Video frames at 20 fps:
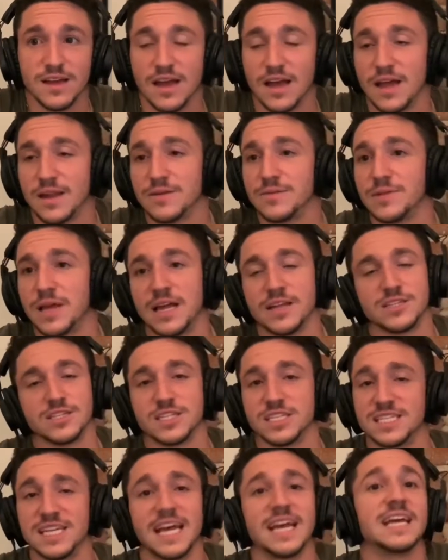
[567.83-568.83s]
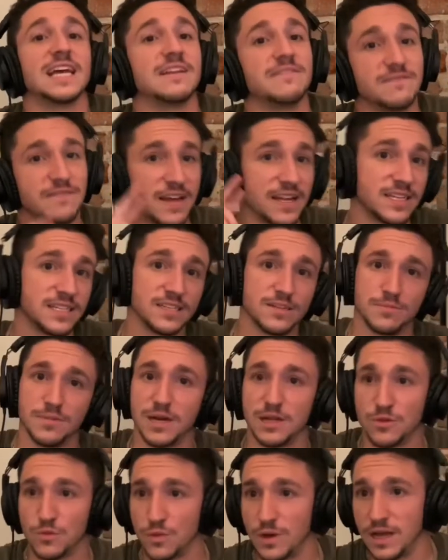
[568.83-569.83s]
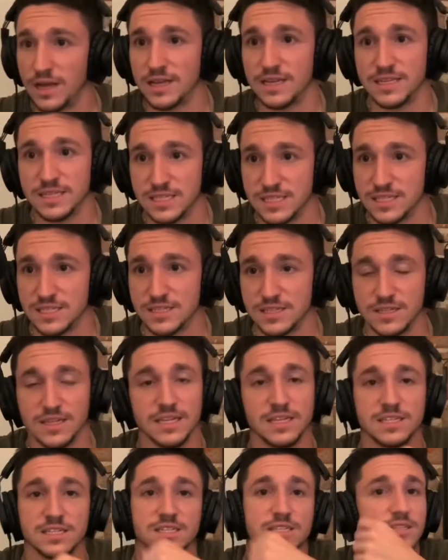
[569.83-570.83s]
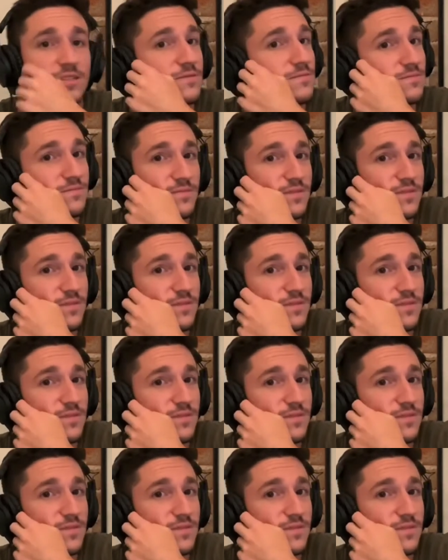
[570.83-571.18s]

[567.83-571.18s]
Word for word: and and to say invented, by the way, is is